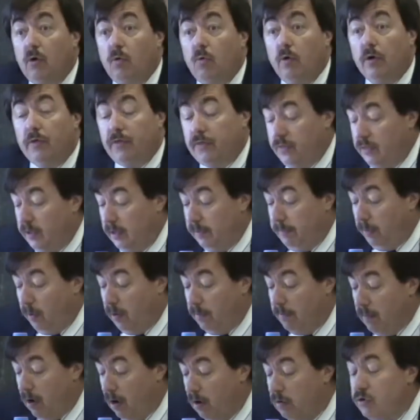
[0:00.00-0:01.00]
with the
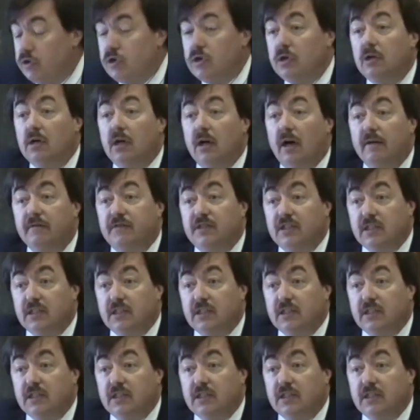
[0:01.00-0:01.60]
promotion of